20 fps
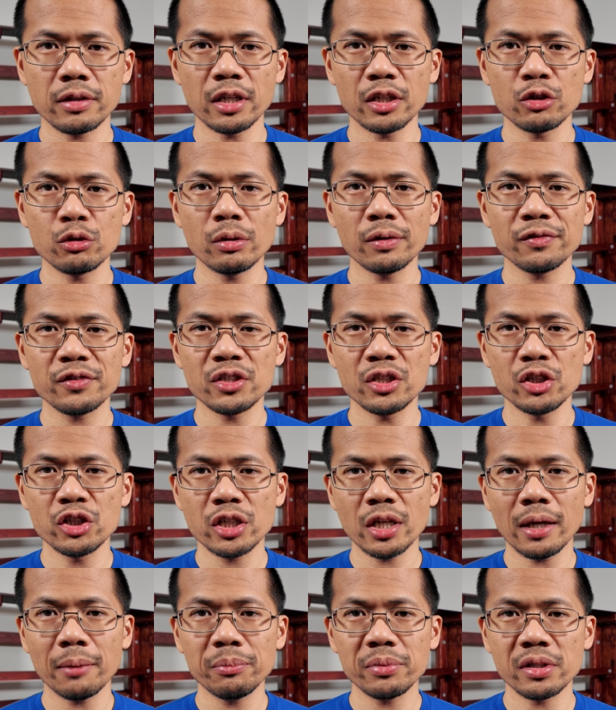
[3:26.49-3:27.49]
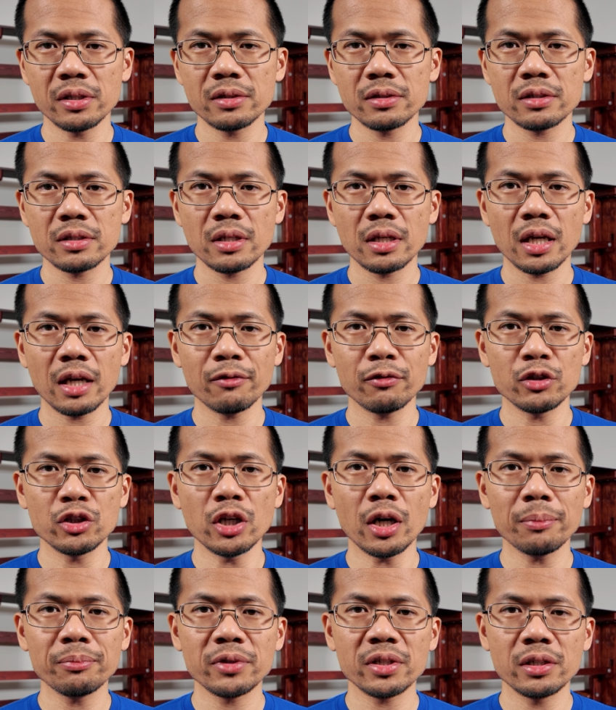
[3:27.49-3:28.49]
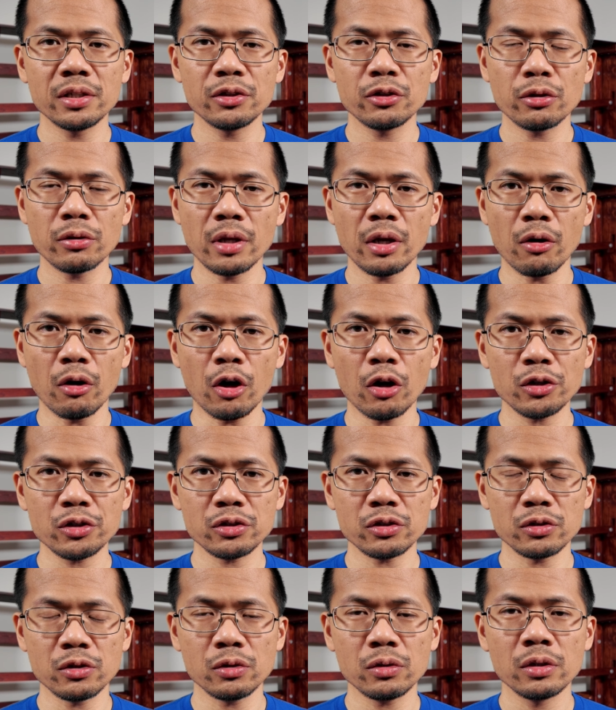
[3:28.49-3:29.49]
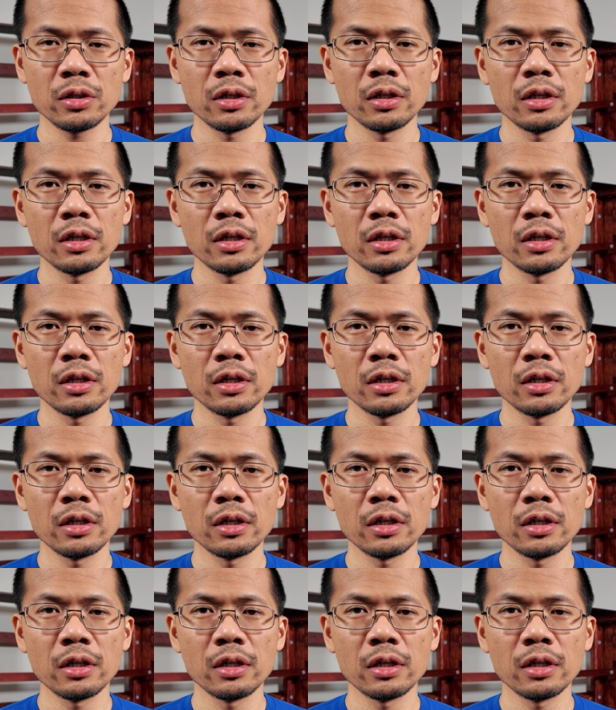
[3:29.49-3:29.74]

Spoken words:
that UFC champions have adopted into their arsenal,